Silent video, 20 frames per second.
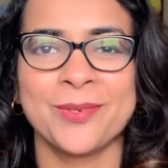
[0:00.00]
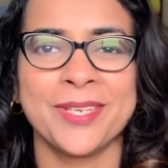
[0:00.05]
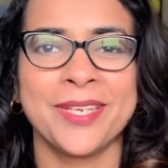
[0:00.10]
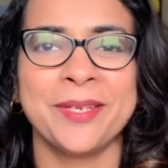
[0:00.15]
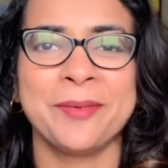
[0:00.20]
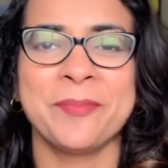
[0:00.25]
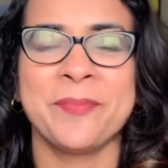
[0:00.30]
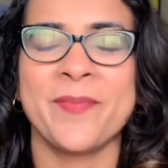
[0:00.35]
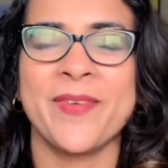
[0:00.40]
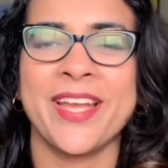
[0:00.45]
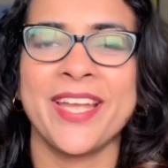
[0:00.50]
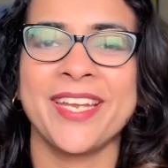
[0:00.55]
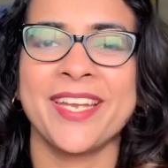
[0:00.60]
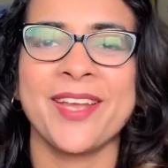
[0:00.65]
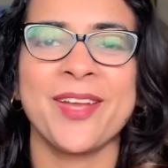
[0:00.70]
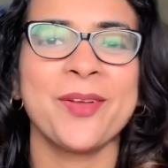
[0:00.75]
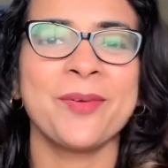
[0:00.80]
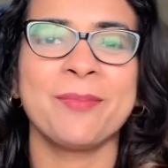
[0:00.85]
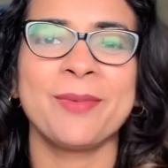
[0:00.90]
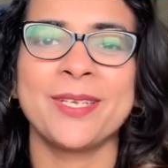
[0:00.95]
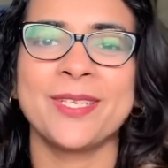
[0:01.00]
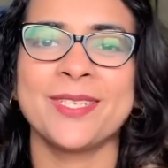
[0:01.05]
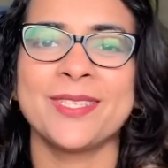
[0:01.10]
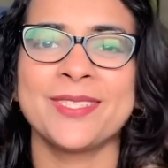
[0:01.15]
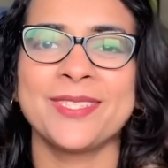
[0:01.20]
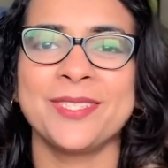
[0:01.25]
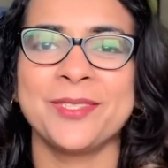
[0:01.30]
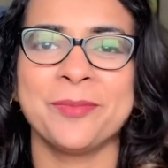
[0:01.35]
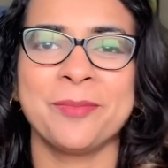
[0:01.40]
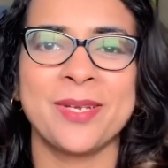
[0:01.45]
him by now
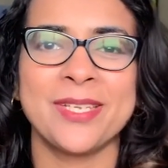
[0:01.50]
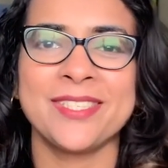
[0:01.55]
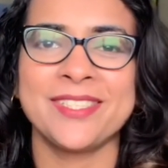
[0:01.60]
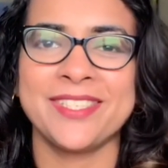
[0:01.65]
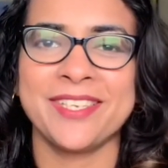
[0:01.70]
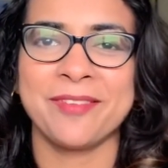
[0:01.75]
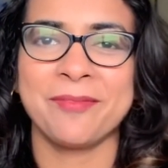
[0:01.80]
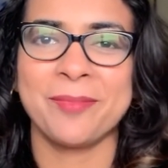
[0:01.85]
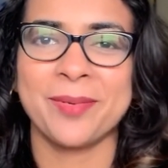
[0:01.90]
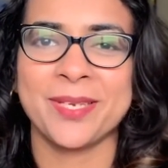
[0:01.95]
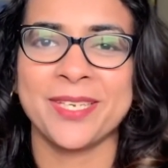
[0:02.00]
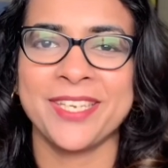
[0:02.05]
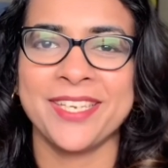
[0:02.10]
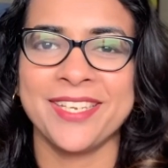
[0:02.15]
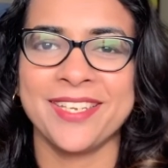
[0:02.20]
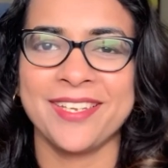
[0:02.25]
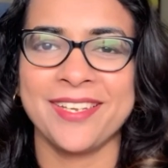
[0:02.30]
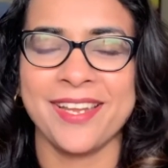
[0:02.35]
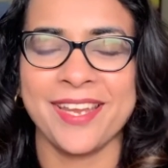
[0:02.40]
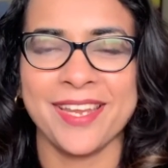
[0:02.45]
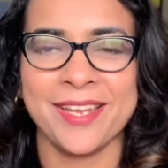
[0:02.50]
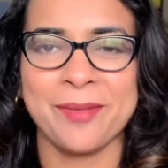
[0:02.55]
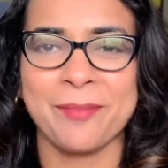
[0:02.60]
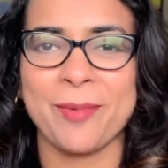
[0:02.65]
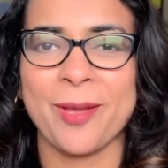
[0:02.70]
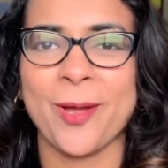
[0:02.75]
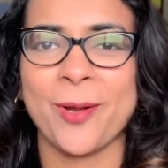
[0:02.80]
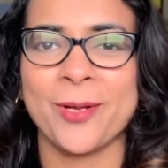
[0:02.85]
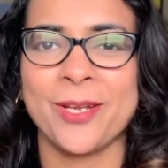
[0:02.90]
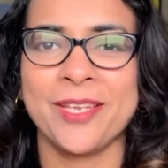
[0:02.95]
because you must have been hearing
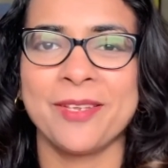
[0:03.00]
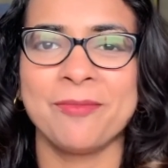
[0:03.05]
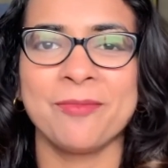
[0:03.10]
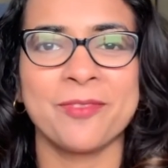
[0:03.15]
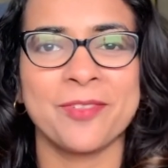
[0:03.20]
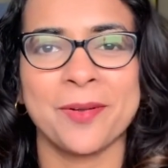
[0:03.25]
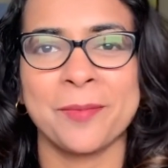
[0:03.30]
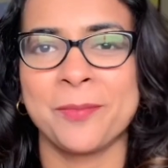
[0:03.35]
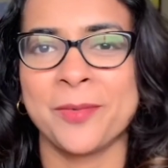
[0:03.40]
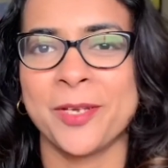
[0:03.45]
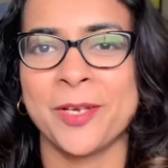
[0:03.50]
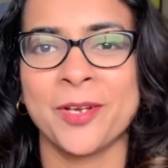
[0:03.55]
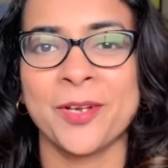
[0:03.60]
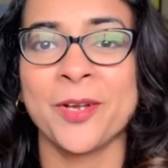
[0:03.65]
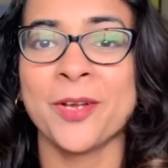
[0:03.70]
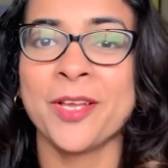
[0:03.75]
about him from your